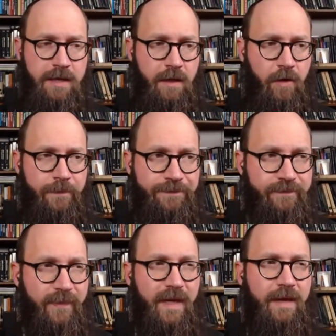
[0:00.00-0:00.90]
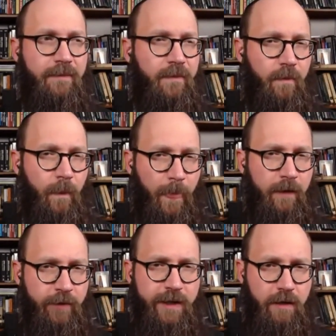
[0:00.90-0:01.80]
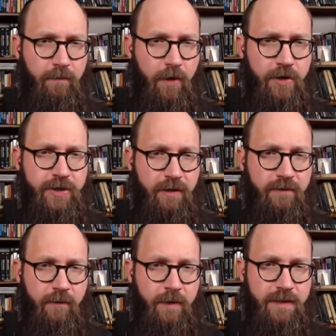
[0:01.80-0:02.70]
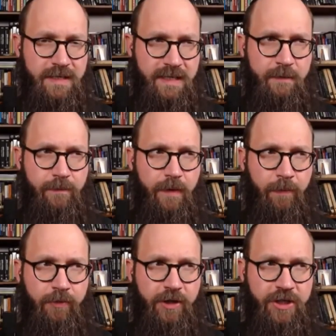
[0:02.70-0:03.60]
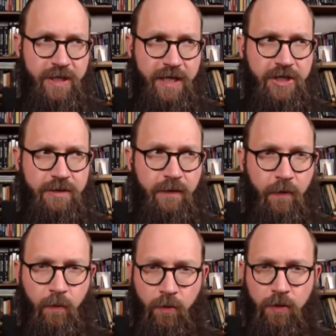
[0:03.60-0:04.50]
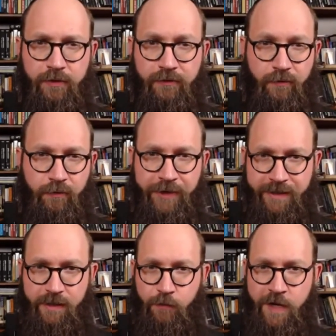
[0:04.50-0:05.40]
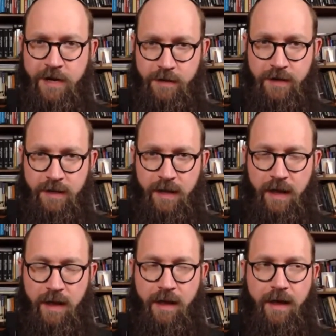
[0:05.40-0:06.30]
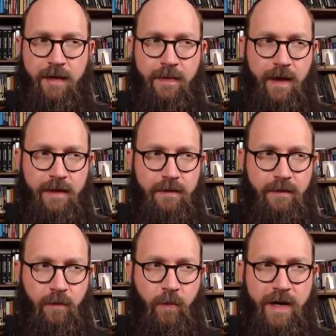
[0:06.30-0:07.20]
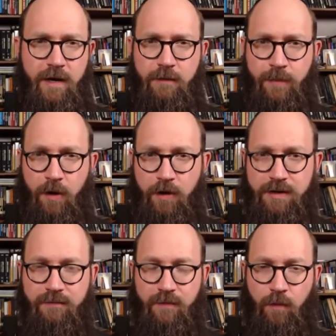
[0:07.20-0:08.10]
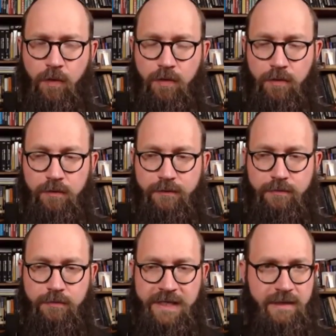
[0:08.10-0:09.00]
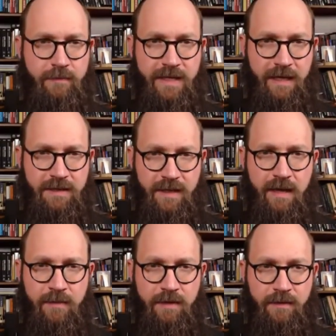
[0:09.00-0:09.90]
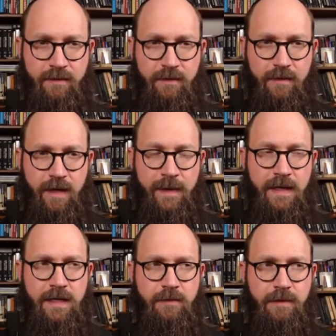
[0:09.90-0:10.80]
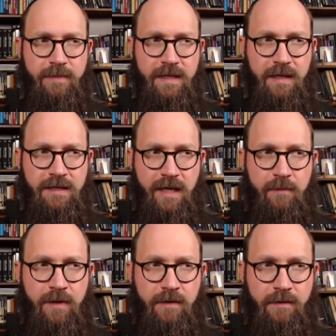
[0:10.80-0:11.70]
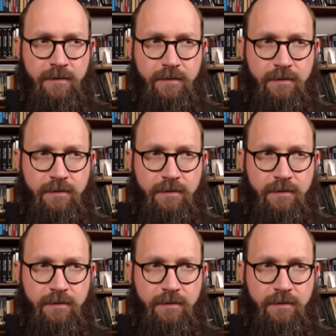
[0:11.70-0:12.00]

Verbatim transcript: So it really emerges from a deep appreciation that the world is really weird and that the weird parts of the world need to be examined and they need to be examined